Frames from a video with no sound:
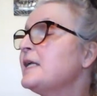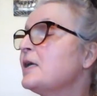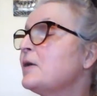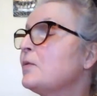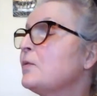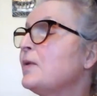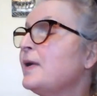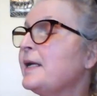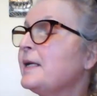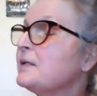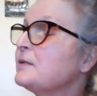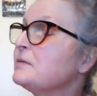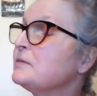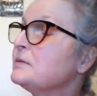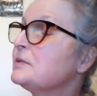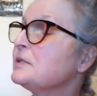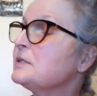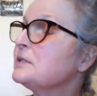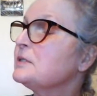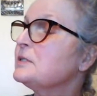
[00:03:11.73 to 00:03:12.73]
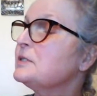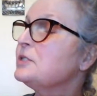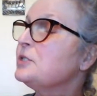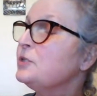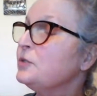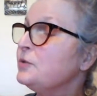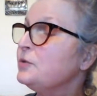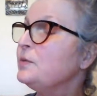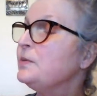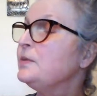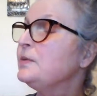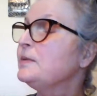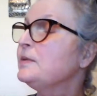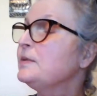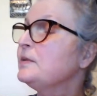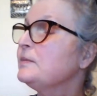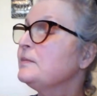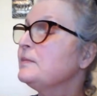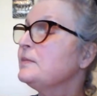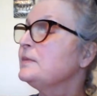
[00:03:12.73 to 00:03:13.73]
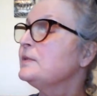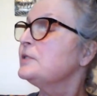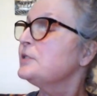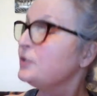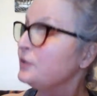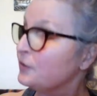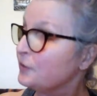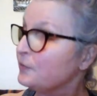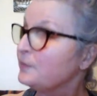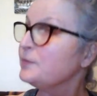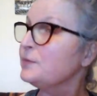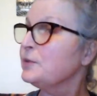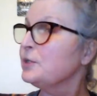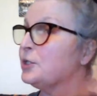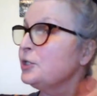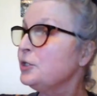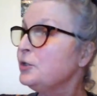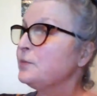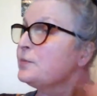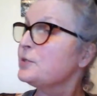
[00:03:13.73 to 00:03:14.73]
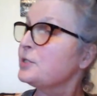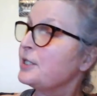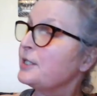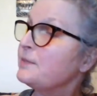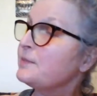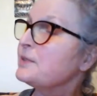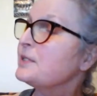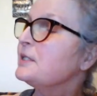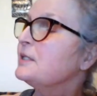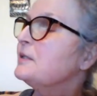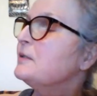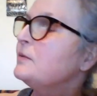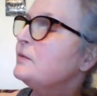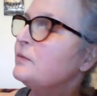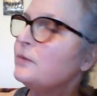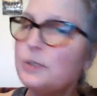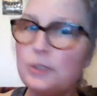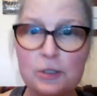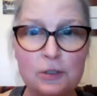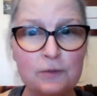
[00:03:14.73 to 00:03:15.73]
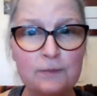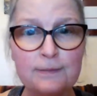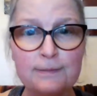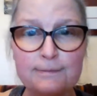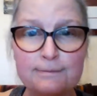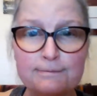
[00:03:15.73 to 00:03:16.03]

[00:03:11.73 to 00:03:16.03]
a round tubes cube-shaped, would you?